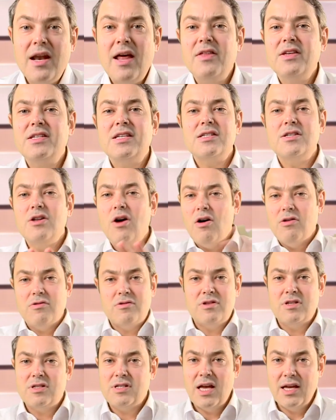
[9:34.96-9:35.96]
Now, this is
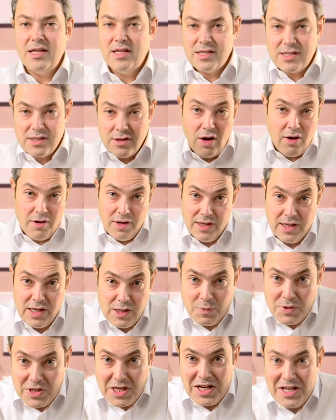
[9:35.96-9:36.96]
not to say, this is not in this
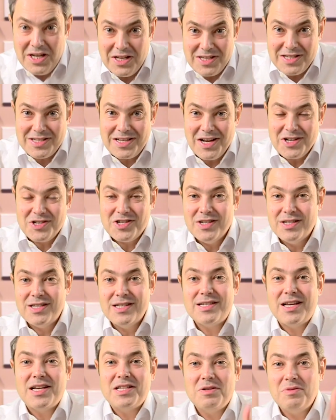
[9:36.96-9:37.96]
particular discussion
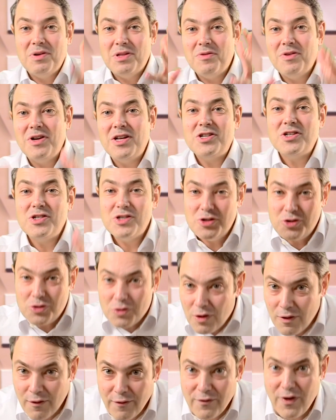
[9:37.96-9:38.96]
discussing whether religion is
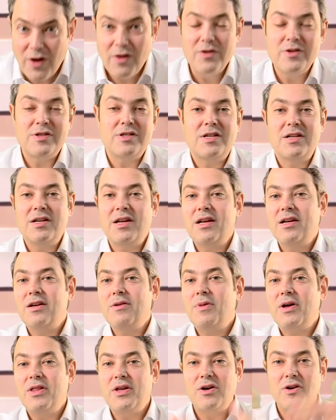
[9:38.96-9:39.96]
true or false and
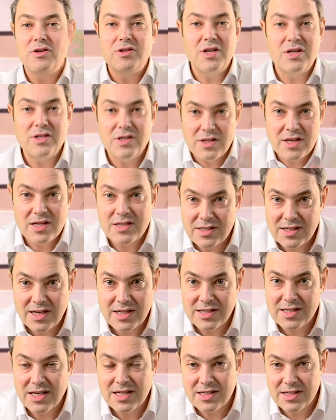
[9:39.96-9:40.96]
whether God does or doesn't
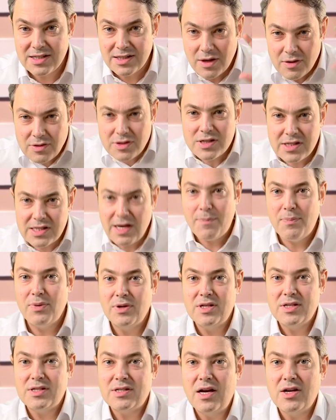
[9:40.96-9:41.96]
exist. Those are
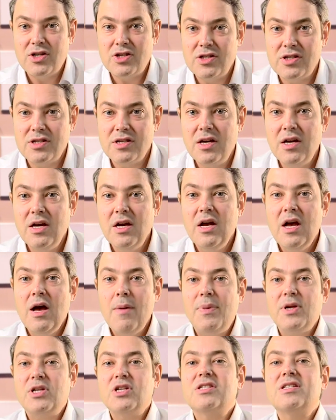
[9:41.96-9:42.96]
separate discussions.
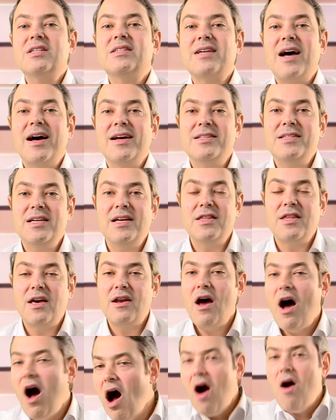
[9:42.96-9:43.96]
But just this idea
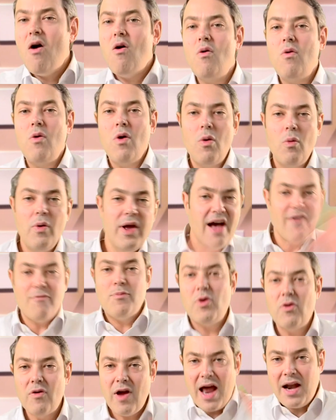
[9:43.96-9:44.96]
that, oh, we have
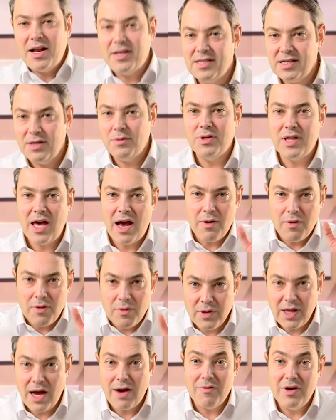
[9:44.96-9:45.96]
morality without
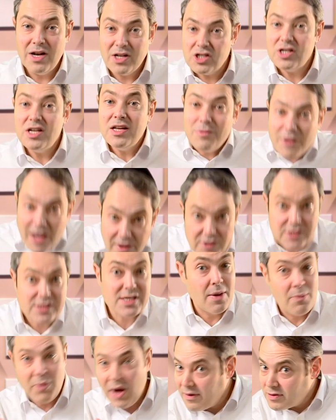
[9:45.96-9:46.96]
religion. We have
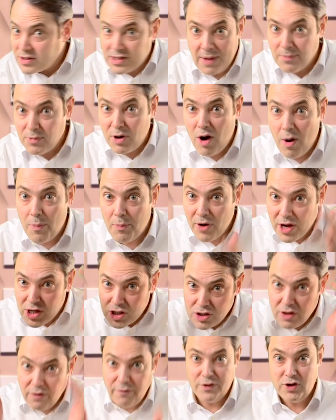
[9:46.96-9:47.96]
some
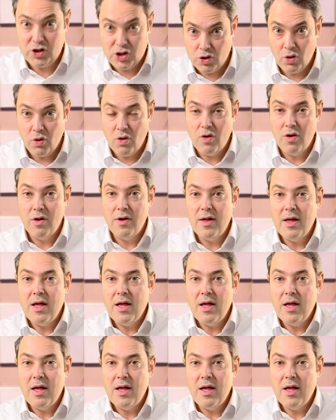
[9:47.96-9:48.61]
cooperation for sure.